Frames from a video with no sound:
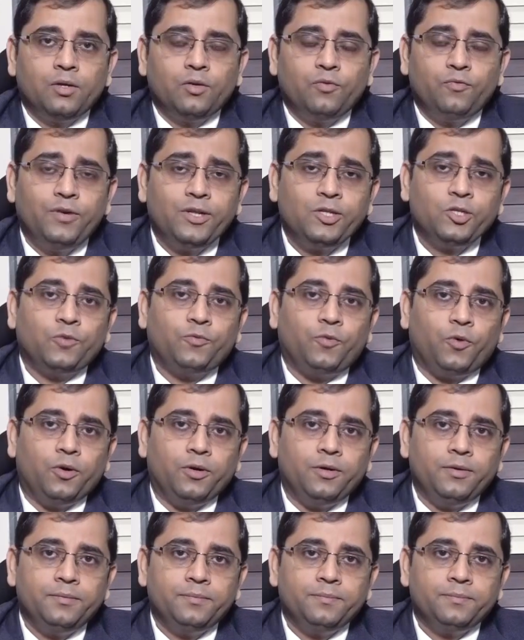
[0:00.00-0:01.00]
First of all,
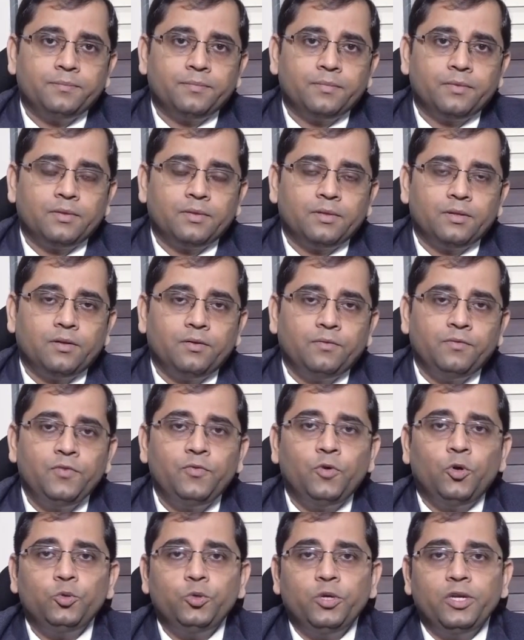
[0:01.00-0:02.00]
we
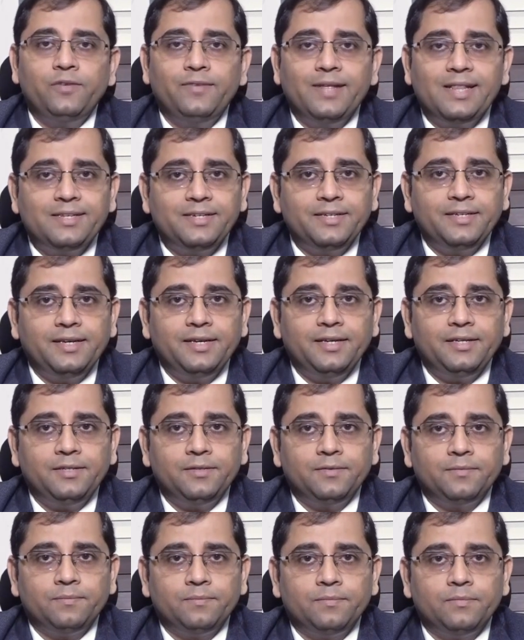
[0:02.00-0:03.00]
want to investigate
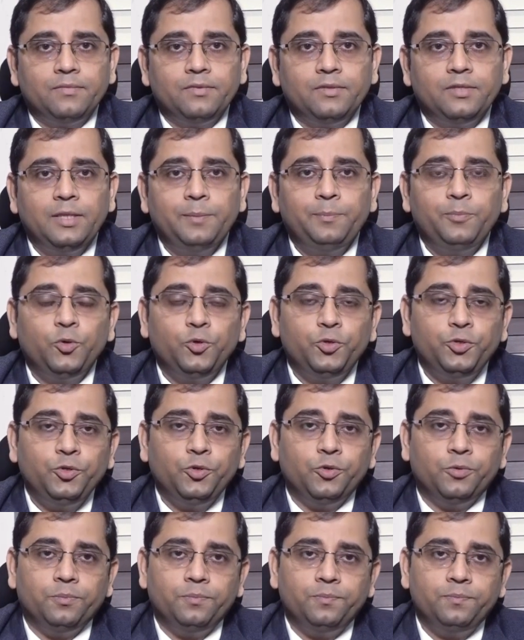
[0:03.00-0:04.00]
the
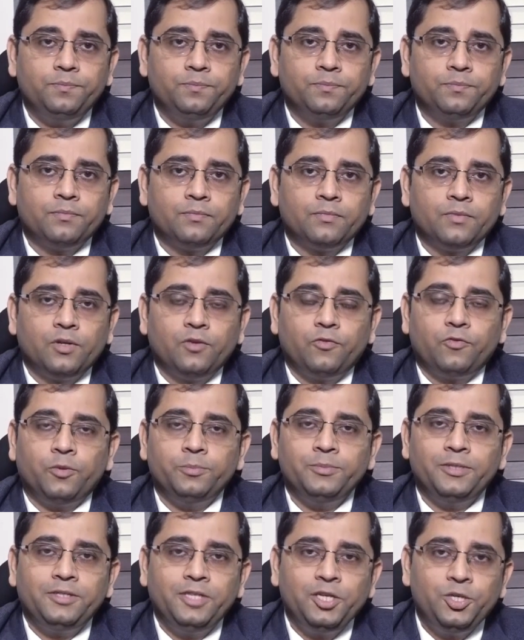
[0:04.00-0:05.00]
proteome from
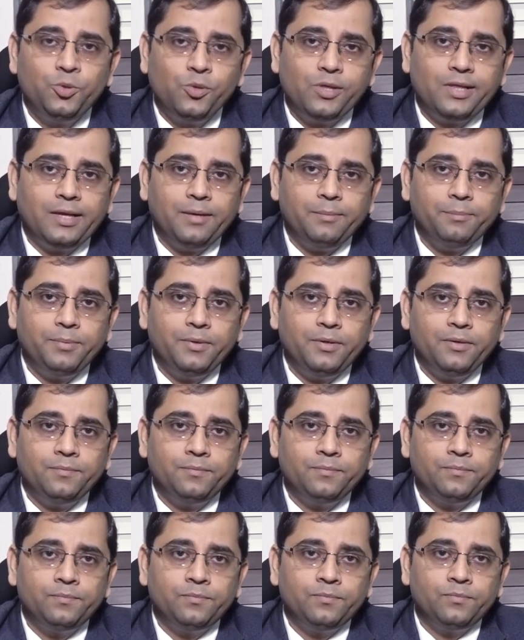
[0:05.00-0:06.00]
the tissue sample
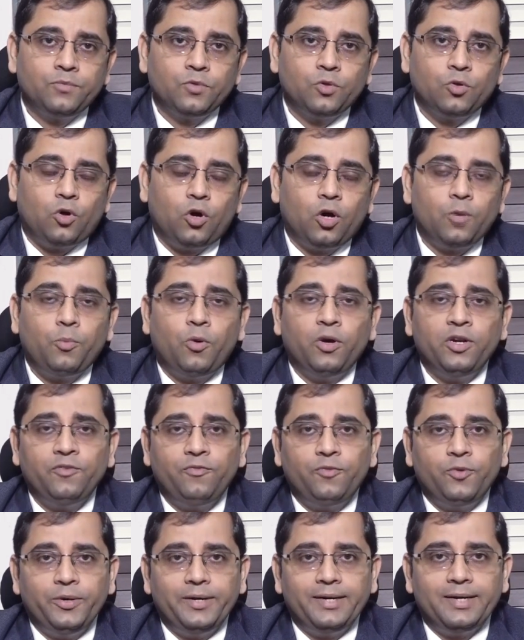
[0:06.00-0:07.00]
or body
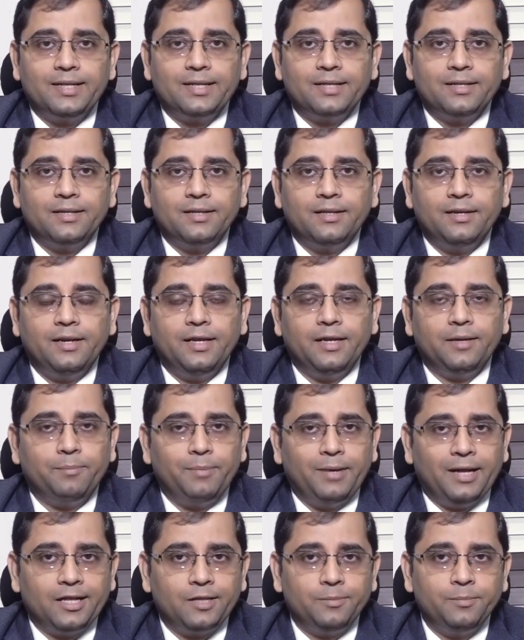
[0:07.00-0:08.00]
fluids like
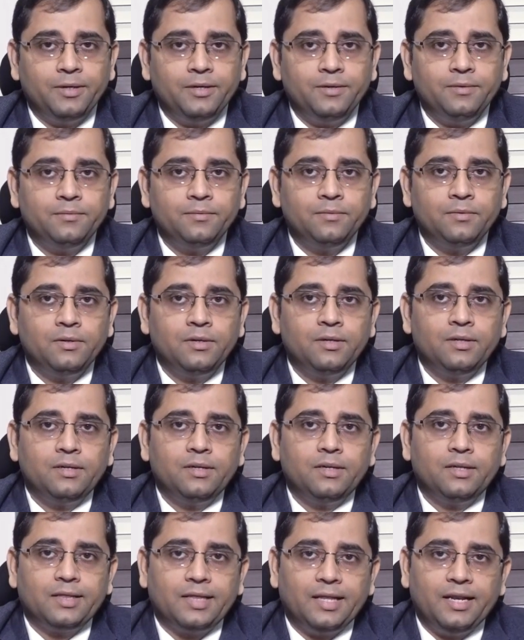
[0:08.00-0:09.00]
plasma,
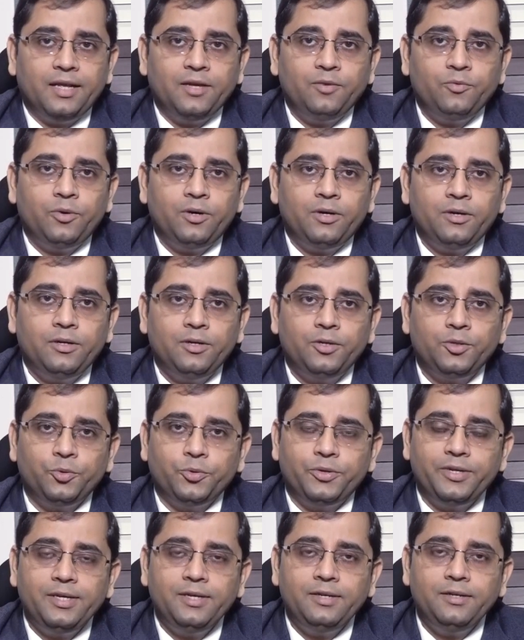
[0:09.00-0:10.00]
saliva,
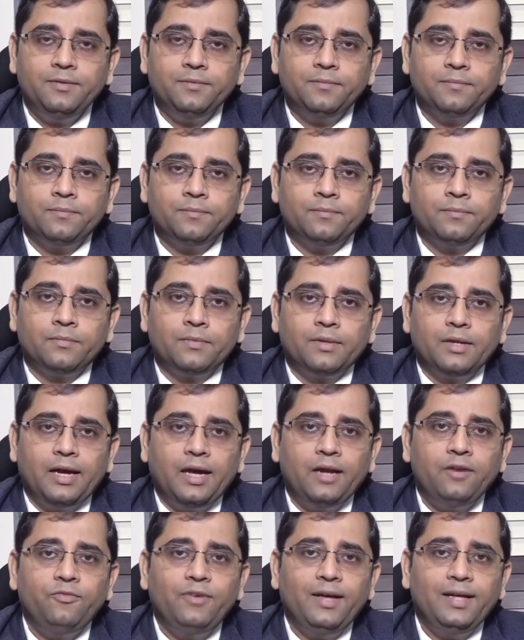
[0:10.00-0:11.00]
urine
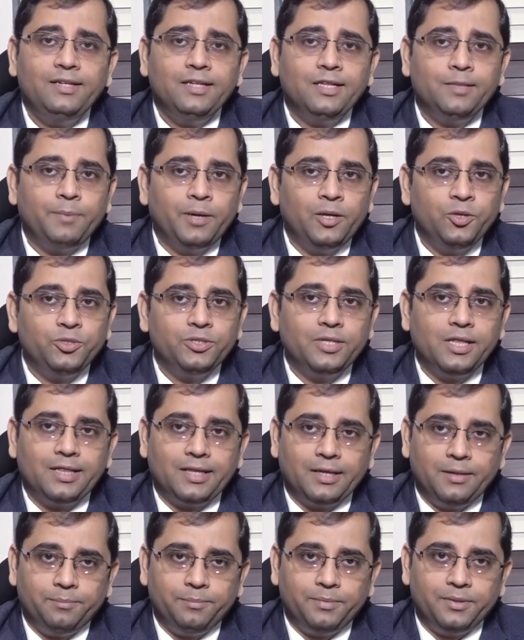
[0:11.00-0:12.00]
and various biological
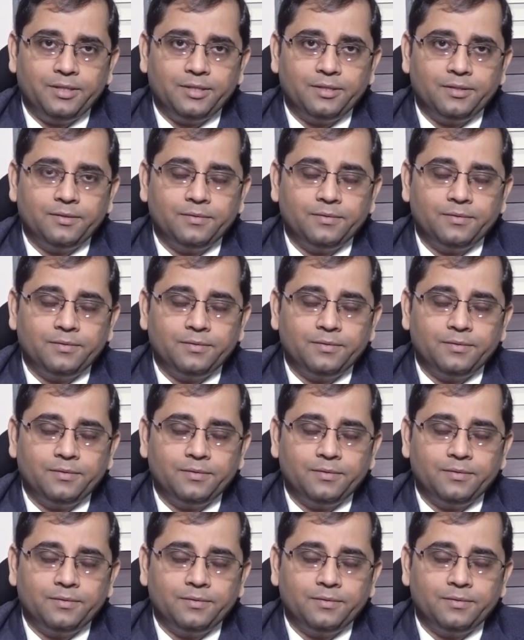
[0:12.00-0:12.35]
samples.